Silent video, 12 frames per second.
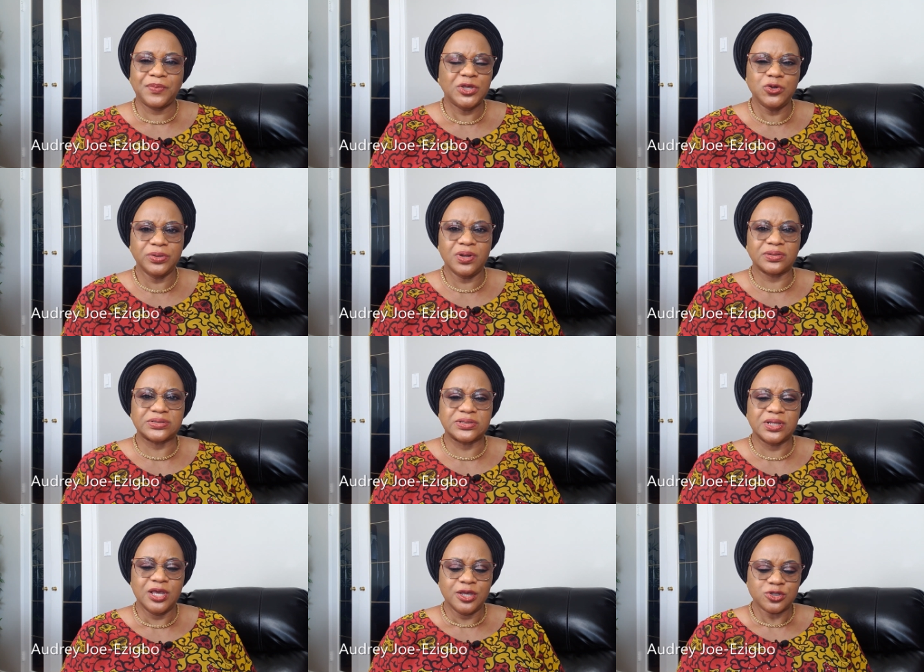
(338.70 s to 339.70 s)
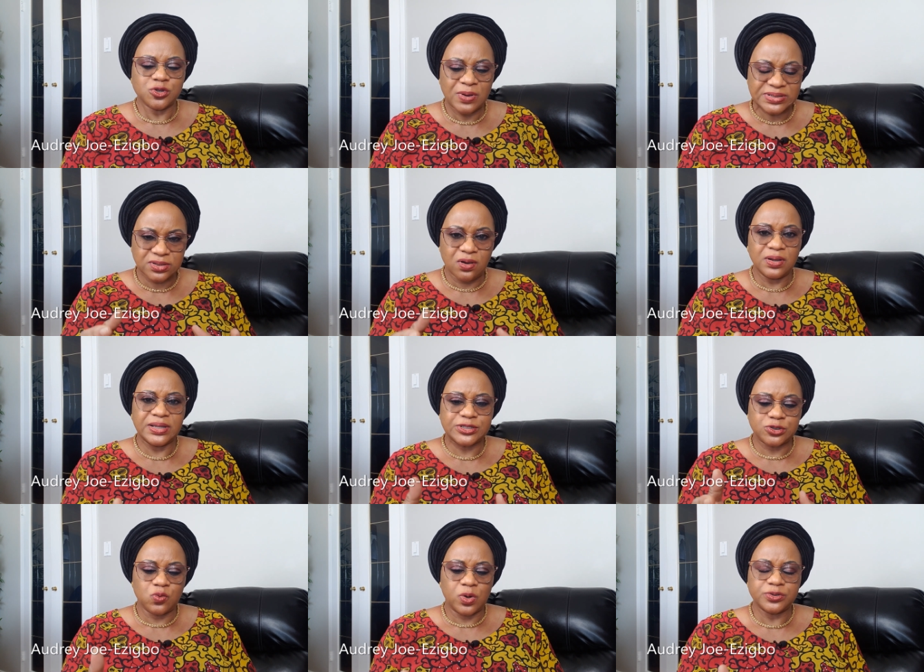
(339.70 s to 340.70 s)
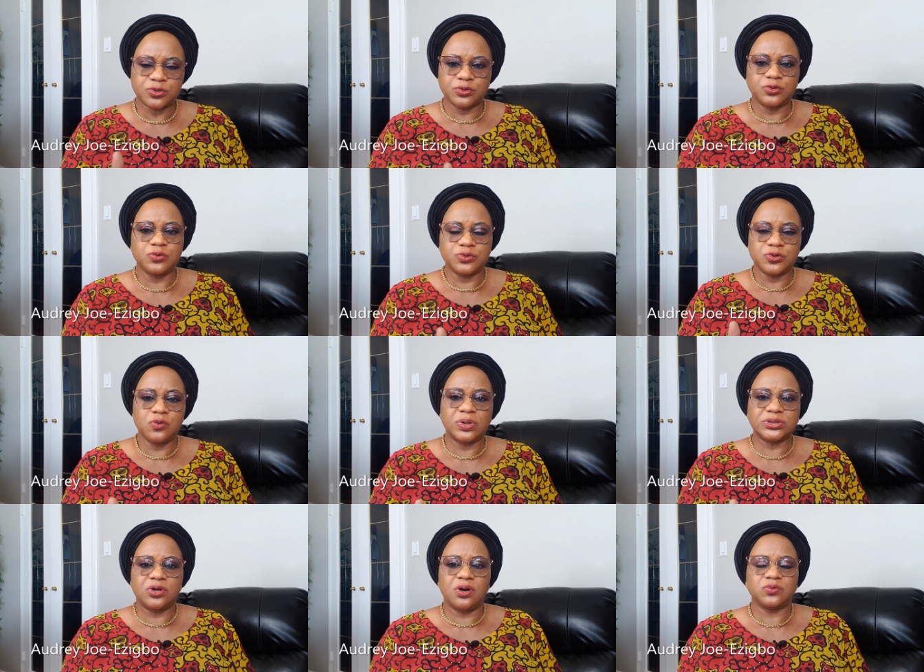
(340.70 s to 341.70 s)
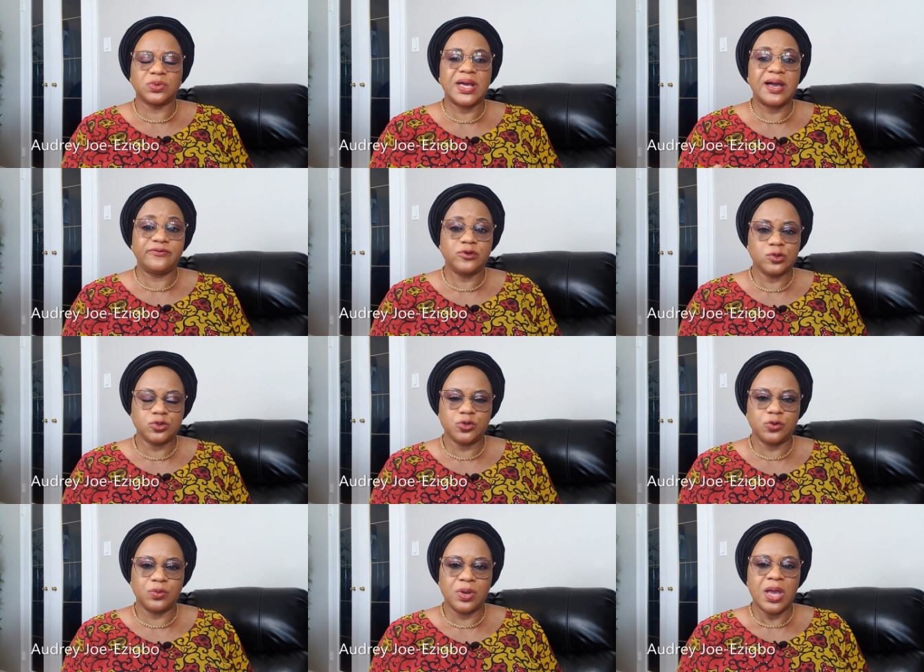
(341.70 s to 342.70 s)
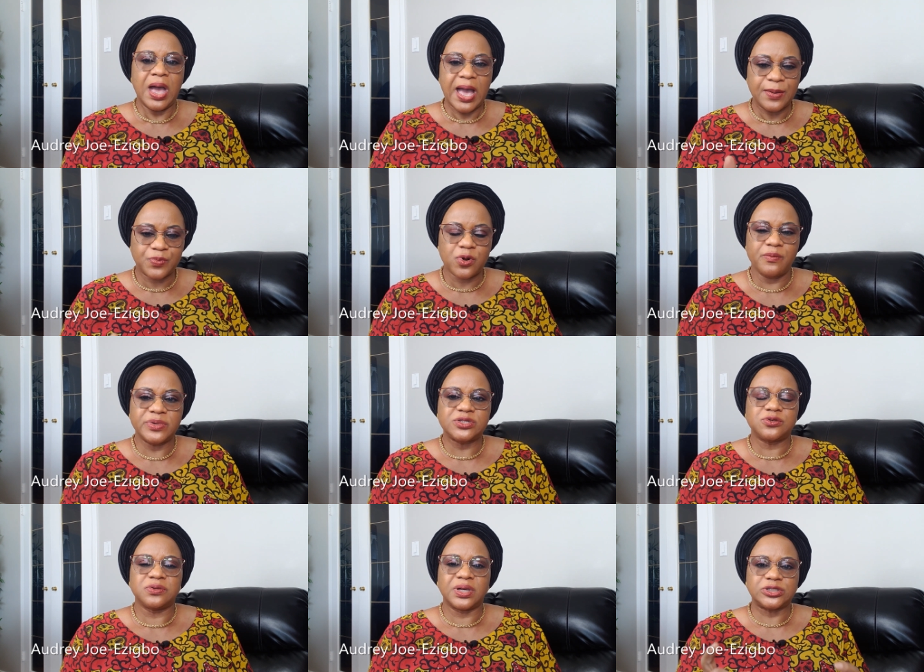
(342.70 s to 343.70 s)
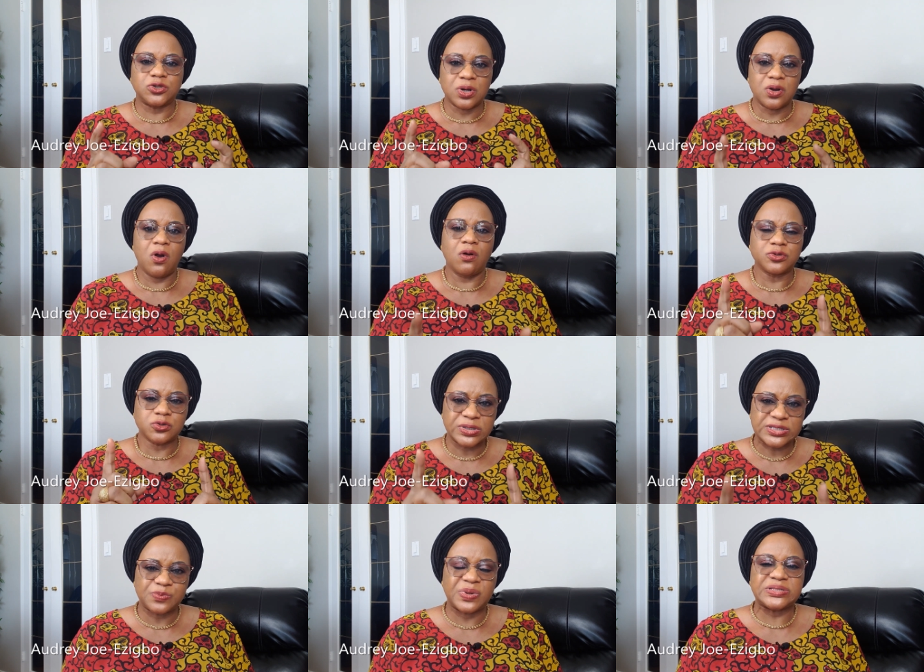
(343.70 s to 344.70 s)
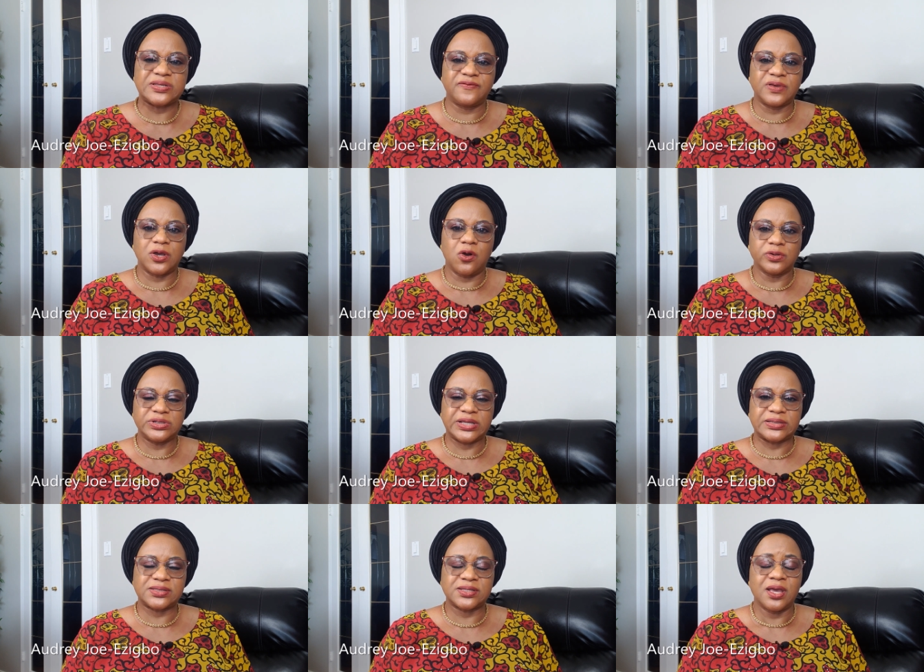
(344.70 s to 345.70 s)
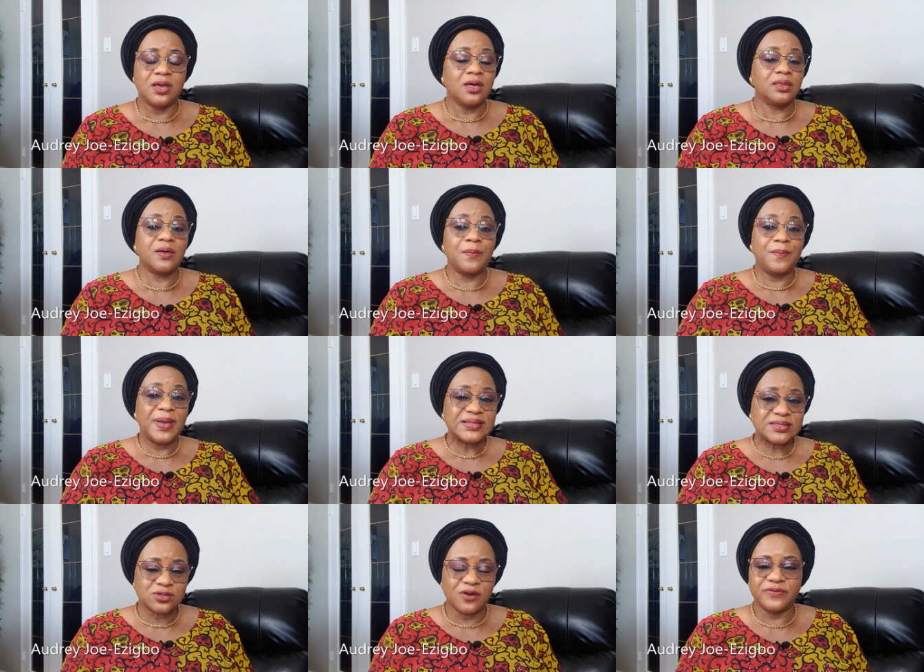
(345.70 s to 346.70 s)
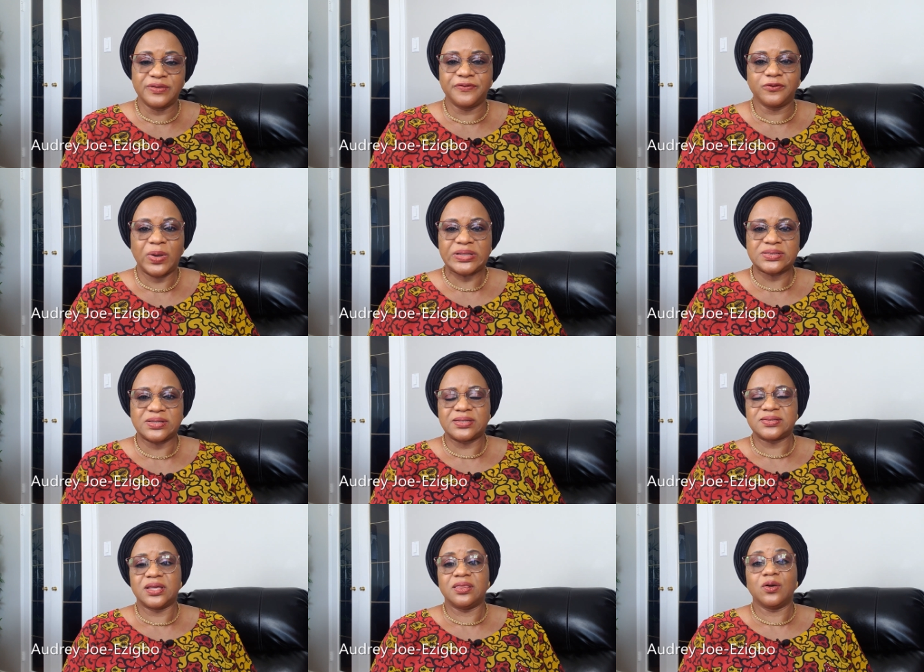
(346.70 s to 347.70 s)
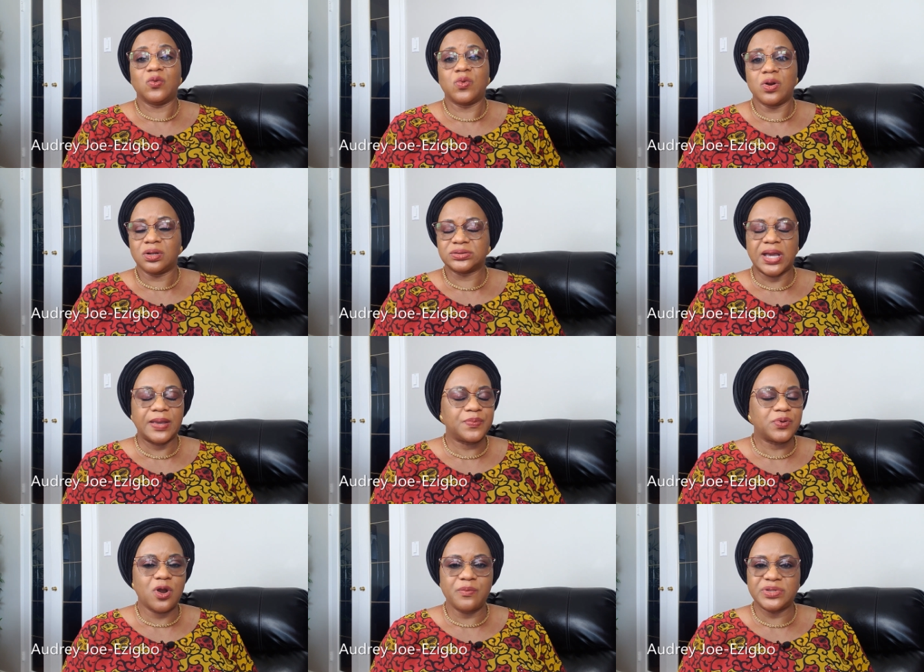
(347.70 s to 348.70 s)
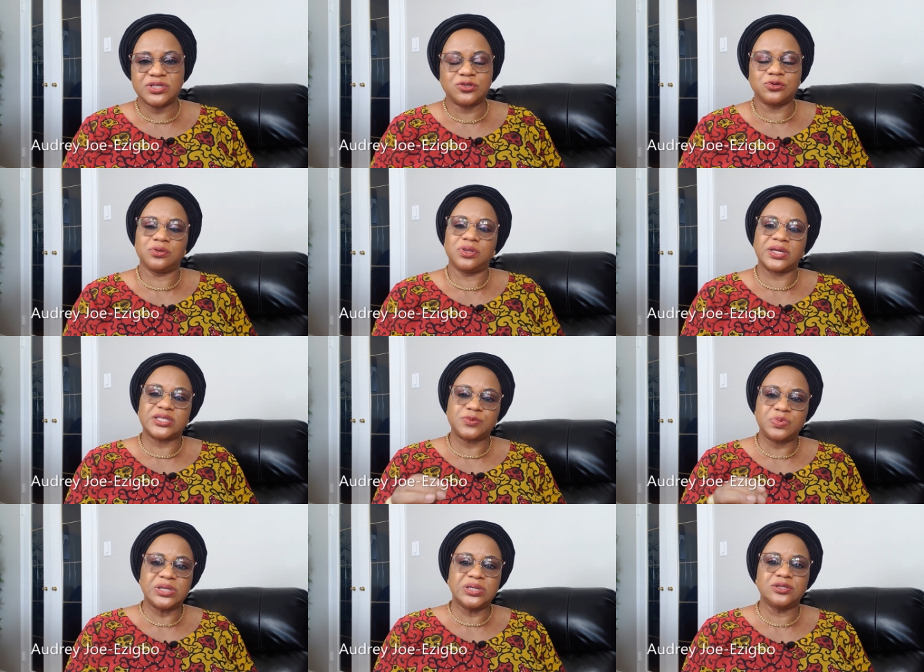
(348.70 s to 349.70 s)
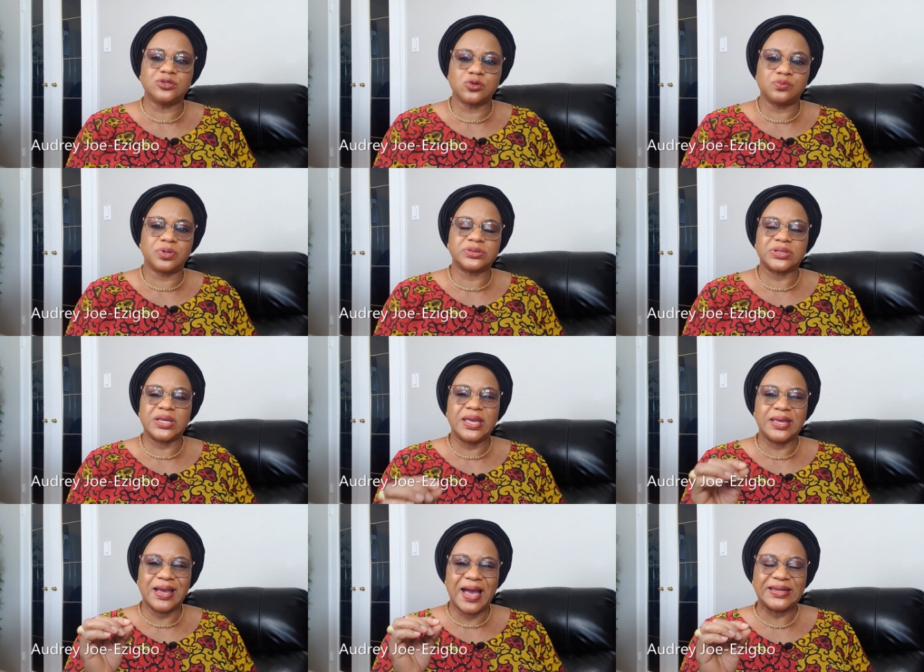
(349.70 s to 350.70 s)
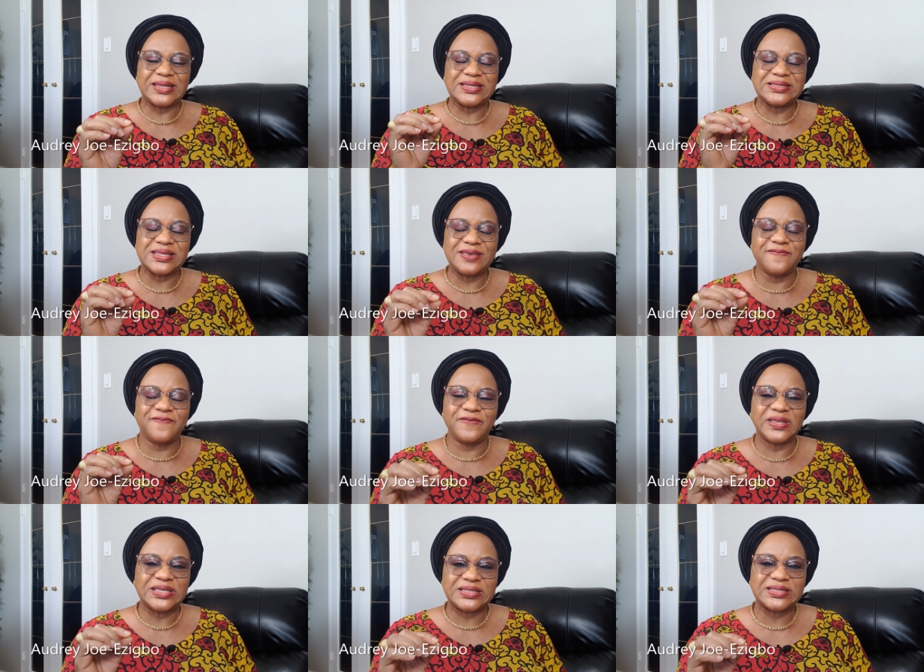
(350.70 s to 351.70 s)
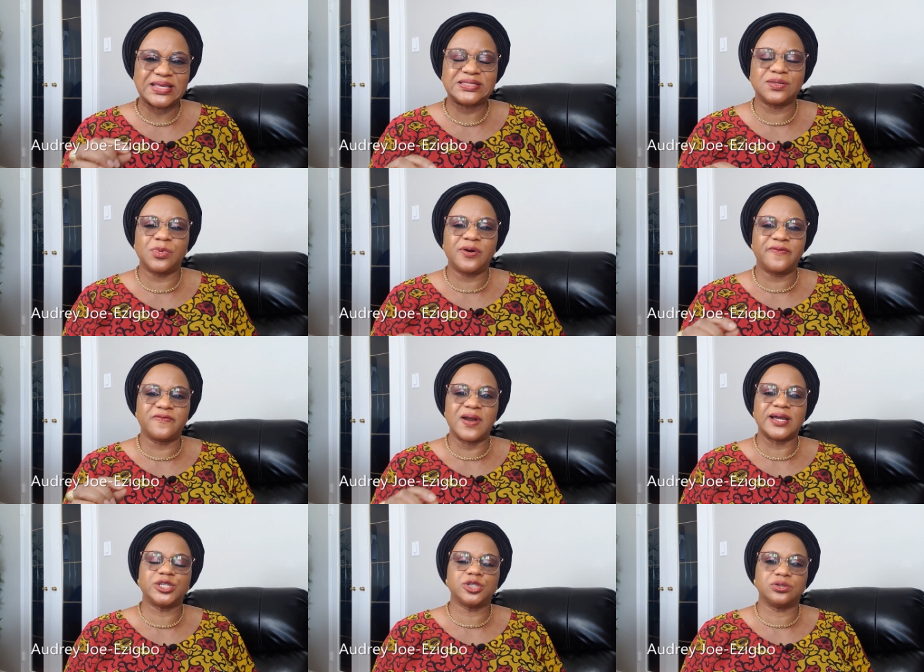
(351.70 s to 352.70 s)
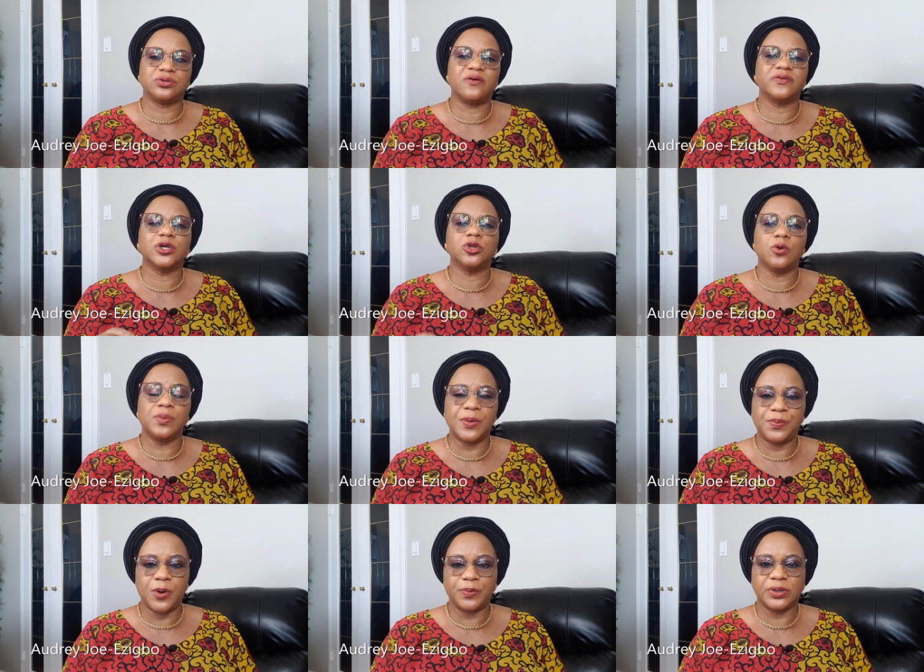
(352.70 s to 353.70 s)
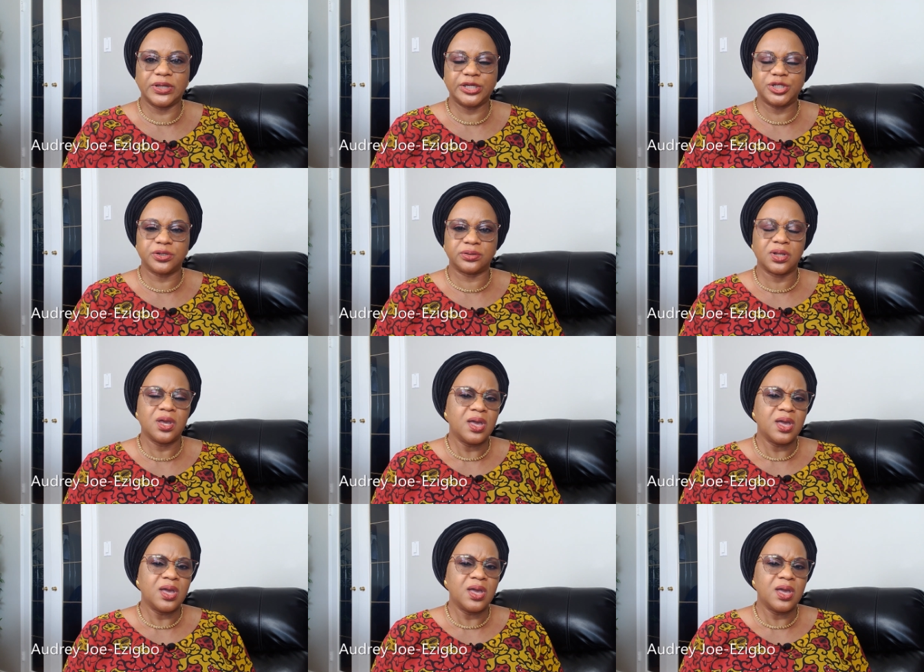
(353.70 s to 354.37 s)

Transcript: You're not. So as long as you want to do what God would have you do, I promise you that you're called to a specific audience the best of influencers in the world. I promise you they're speaking to but a, an infinitesimal fraction of the global population.